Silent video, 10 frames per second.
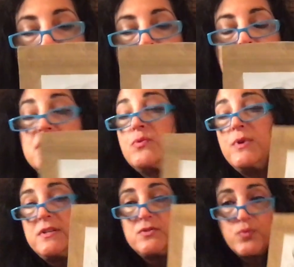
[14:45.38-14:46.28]
This one
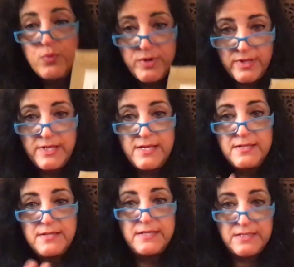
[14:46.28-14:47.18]
is really,
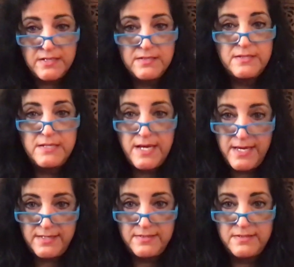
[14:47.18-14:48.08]
it does
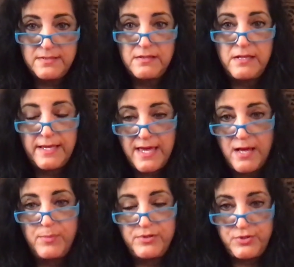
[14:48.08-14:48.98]
taste like
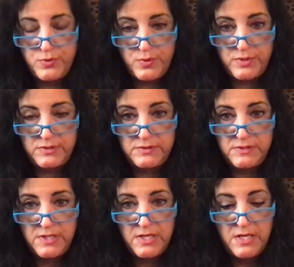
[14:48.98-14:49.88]
apple strudel.
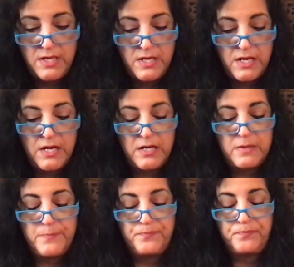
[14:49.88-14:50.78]
I'm
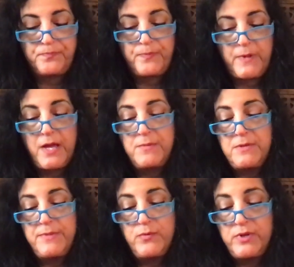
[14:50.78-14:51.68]
going to
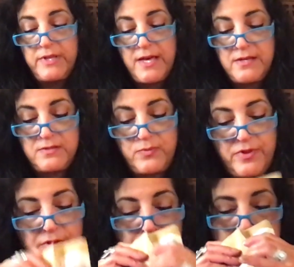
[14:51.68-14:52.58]
be really honest with
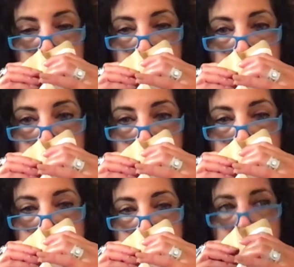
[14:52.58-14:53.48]
you.
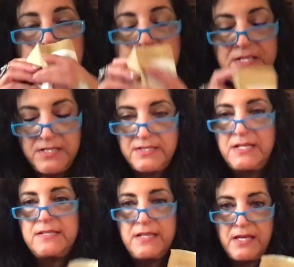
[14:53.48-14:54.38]
It does
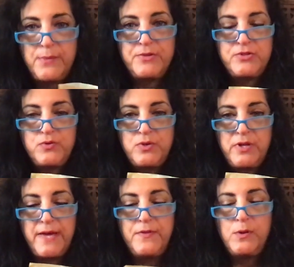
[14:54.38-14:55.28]
taste like apple strudel.
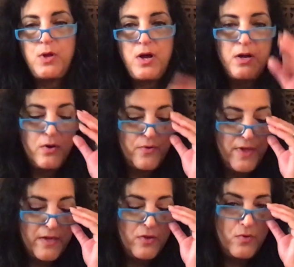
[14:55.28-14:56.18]
And the longer
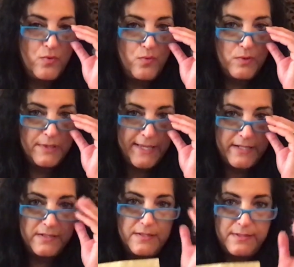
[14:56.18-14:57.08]
that you let
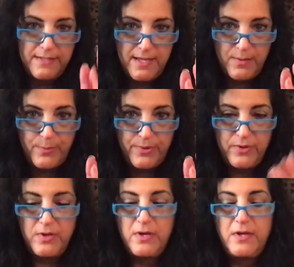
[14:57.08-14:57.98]
it steep,
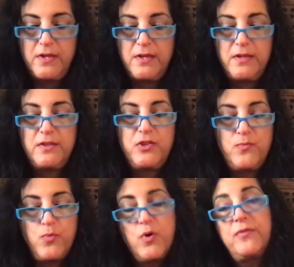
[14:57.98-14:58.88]
the
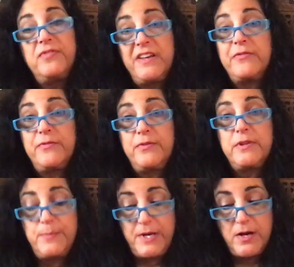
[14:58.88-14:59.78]
more flavorful
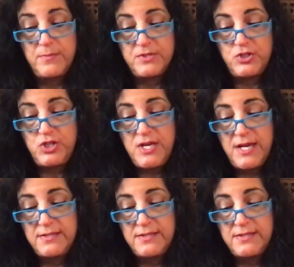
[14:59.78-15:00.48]
it becomes. She has a